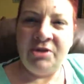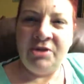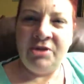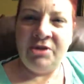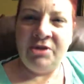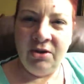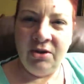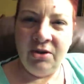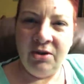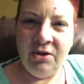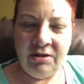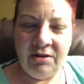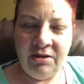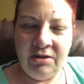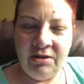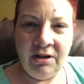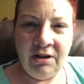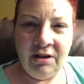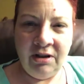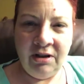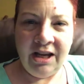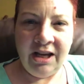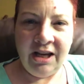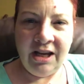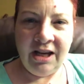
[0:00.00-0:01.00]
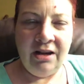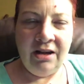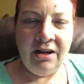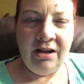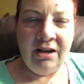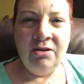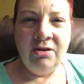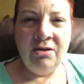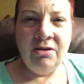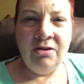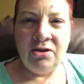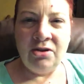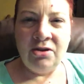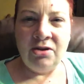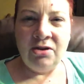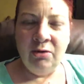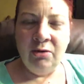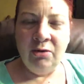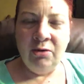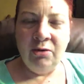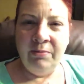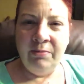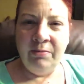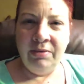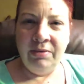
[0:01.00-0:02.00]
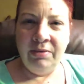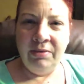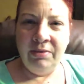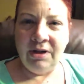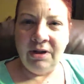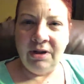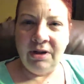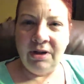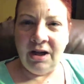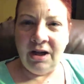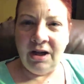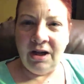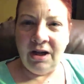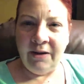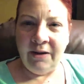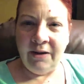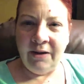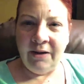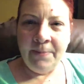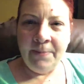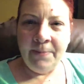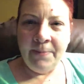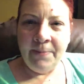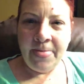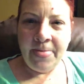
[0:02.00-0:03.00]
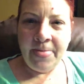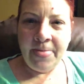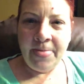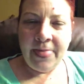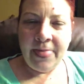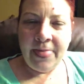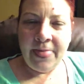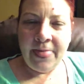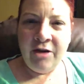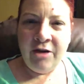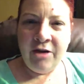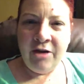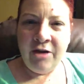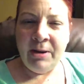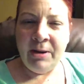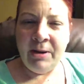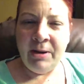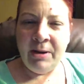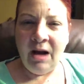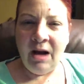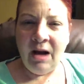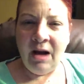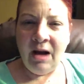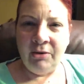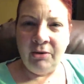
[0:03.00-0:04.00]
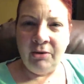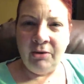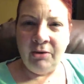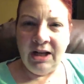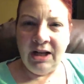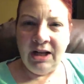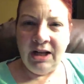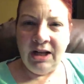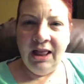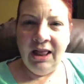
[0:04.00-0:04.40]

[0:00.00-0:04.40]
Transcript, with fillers: to you're like a YouTube um you've been uploading a